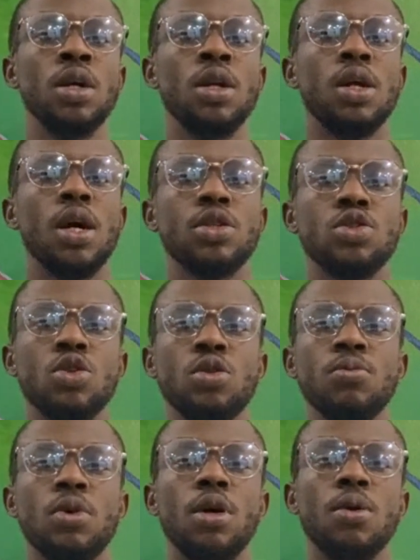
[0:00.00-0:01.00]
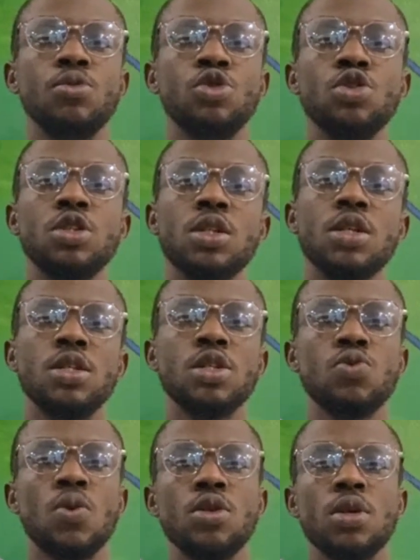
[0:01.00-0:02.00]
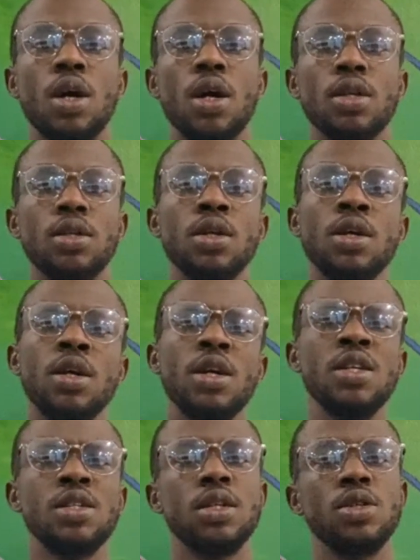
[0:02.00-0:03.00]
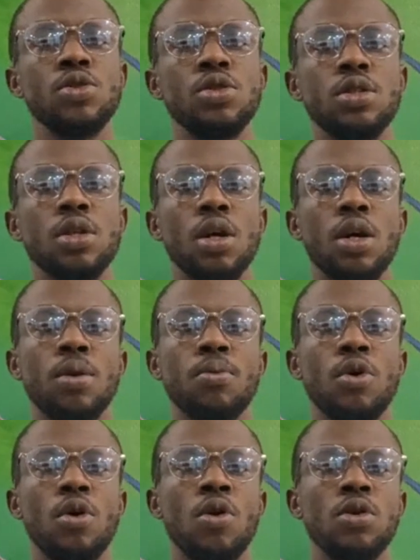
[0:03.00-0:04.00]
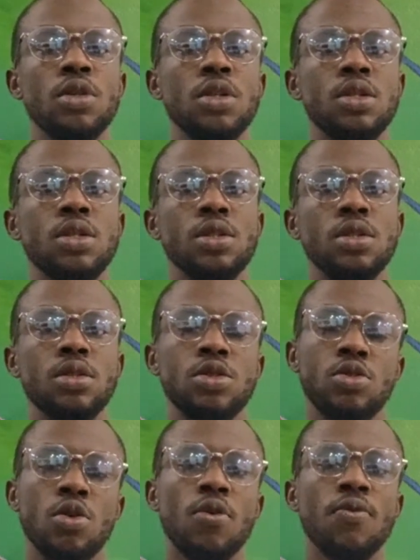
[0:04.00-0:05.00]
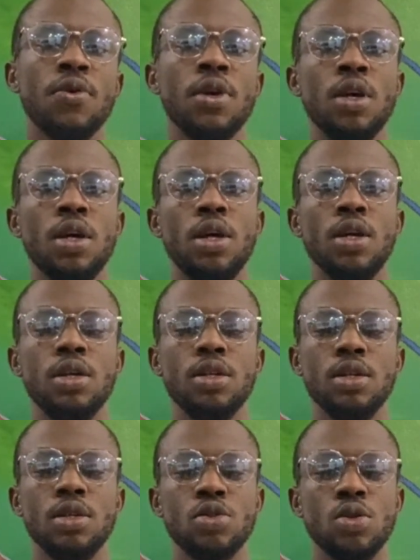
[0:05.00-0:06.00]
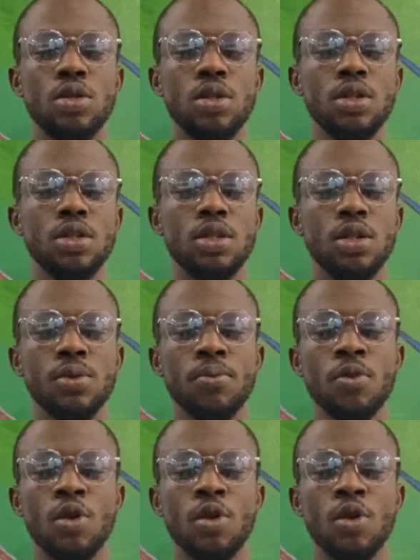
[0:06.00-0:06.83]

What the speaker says: There are some use cases where you can easily use all this stuff in Solidity.